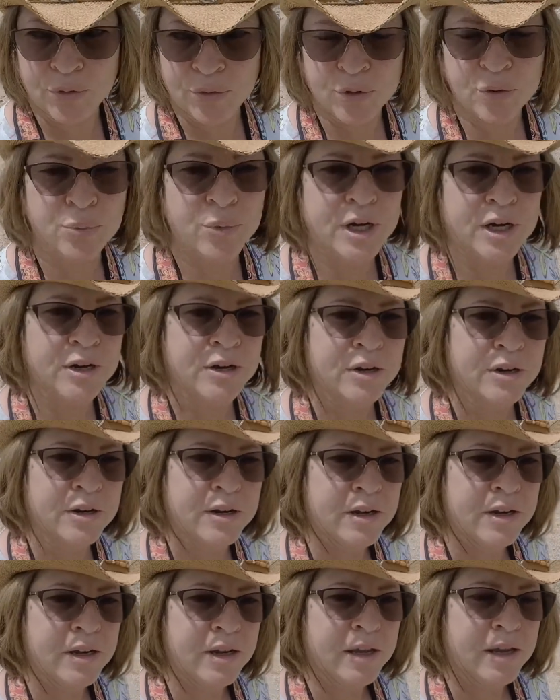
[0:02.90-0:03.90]
of nowhere.
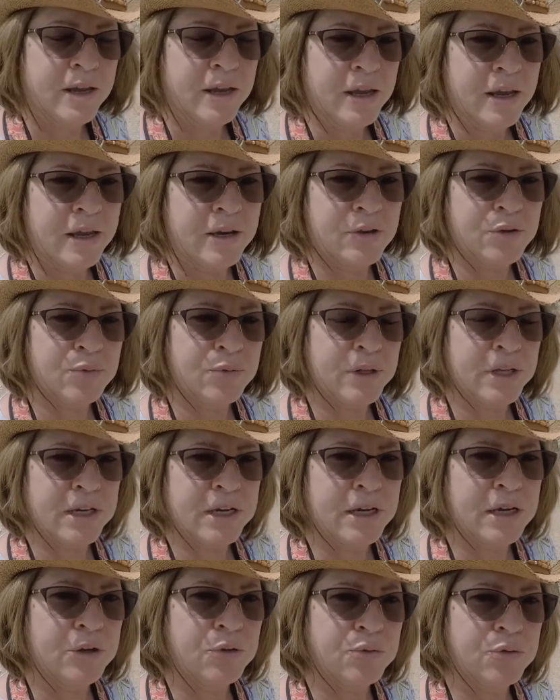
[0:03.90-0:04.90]
And it's
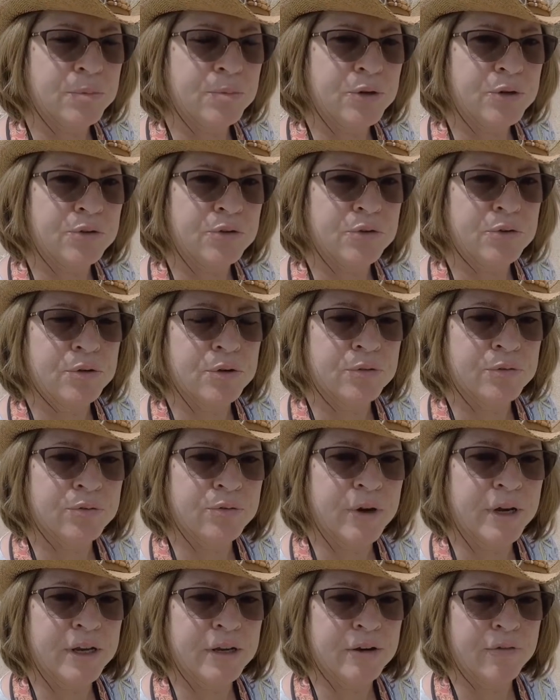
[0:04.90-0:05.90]
really a tribute to a
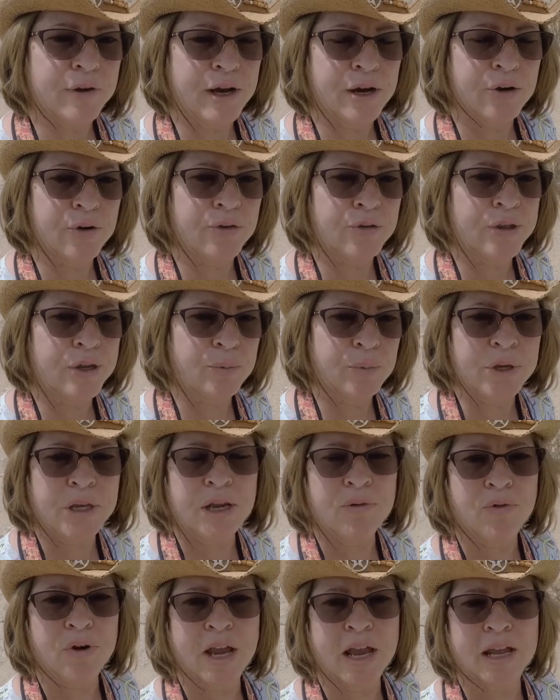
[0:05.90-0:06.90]
friend of ours that we
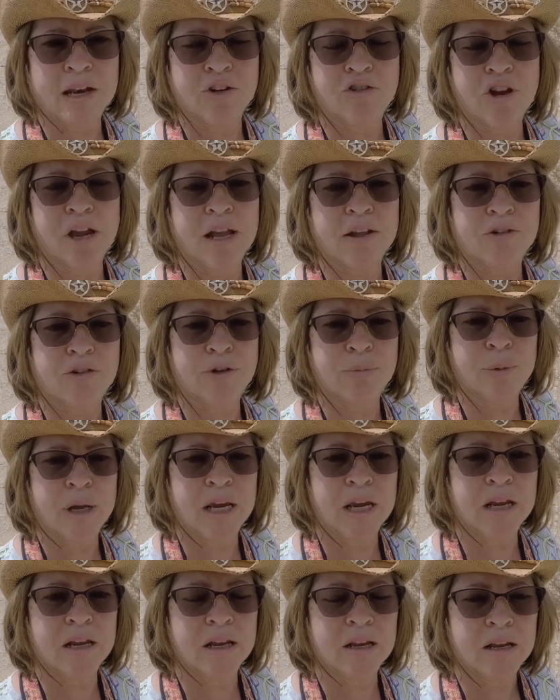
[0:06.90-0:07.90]
never had a chance to
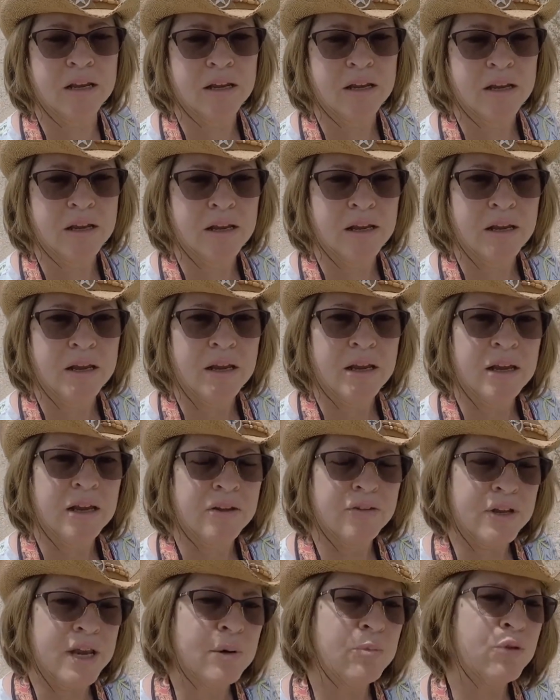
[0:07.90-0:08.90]
meet.
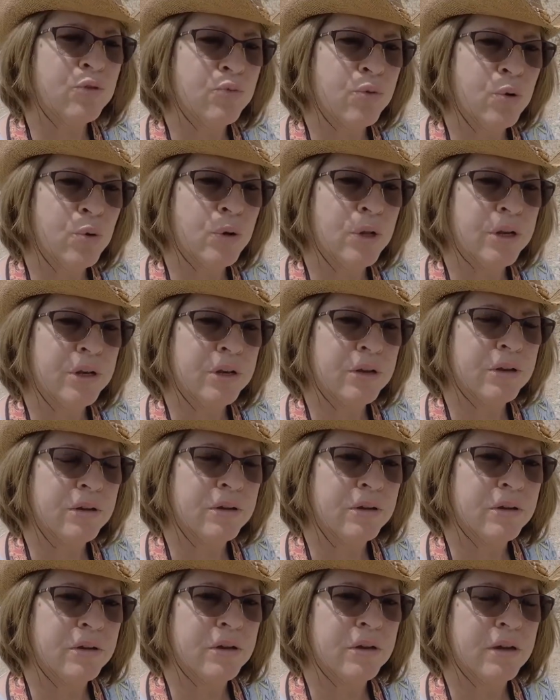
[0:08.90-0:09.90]
His name was Roland.
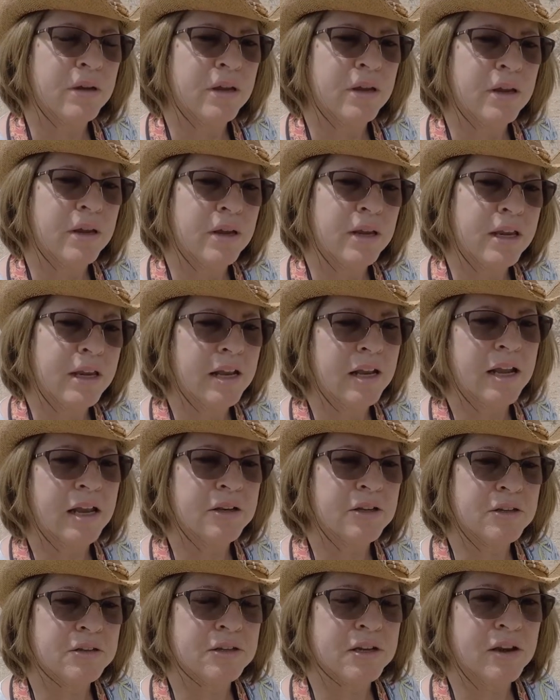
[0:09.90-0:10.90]
He
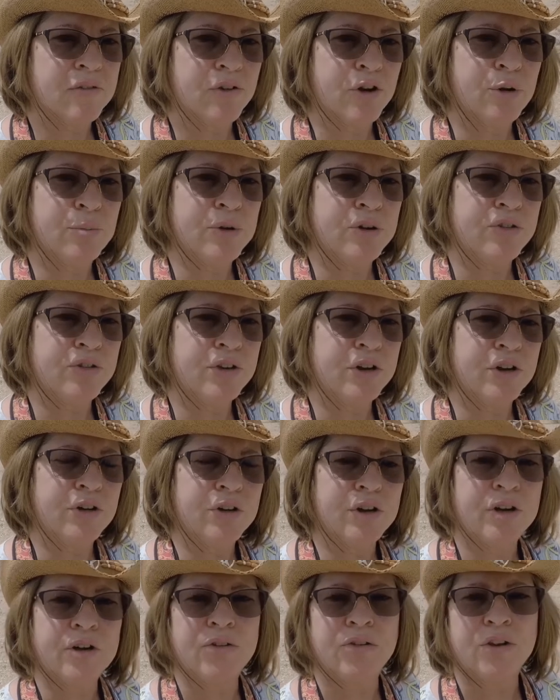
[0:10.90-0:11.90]
liked to stay very
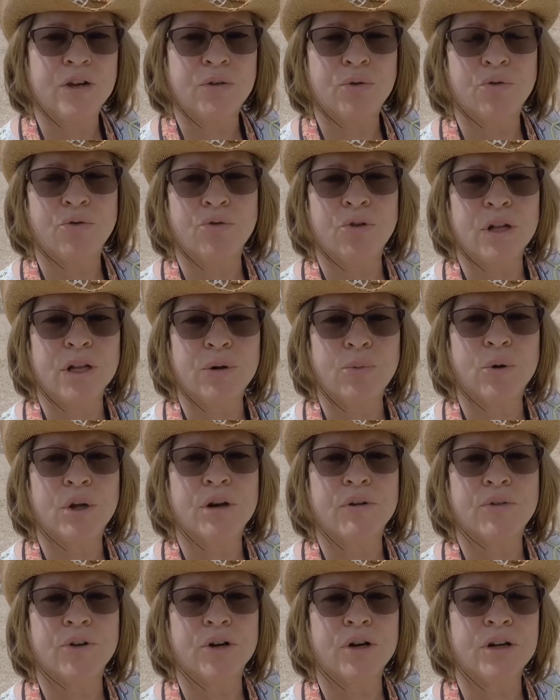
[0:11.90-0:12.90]
mysterious. He was really one
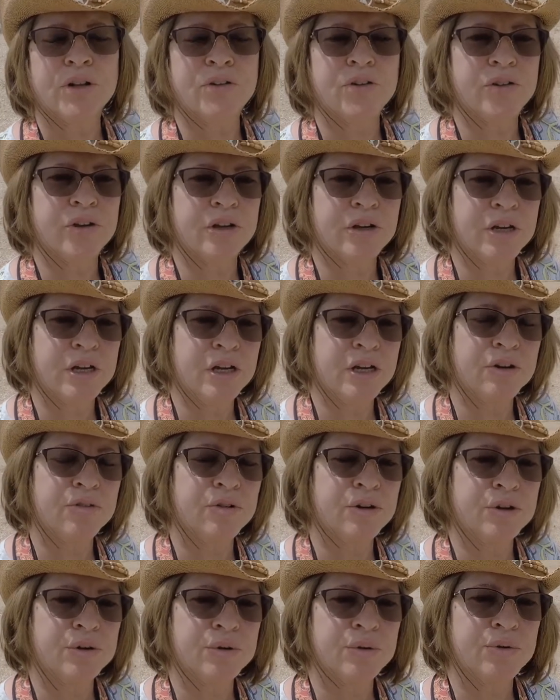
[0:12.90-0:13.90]
of our unsung
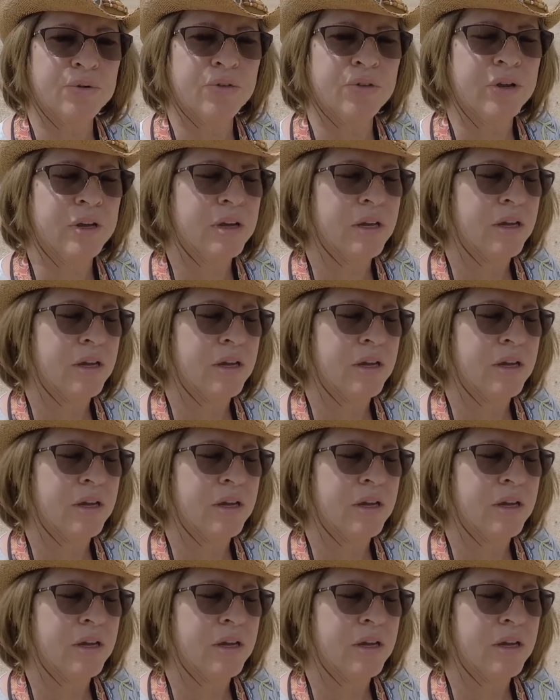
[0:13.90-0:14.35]
heroes.